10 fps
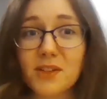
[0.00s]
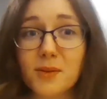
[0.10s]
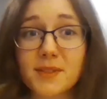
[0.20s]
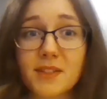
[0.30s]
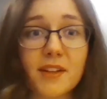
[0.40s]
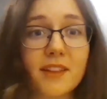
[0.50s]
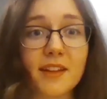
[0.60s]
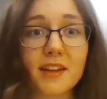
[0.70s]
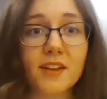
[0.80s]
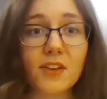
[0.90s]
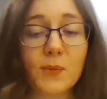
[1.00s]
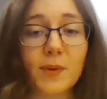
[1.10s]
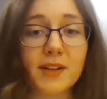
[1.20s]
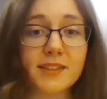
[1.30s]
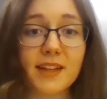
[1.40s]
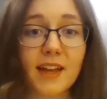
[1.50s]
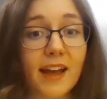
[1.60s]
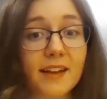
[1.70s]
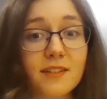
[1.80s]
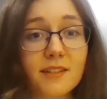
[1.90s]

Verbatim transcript: or was there anything you wanted to add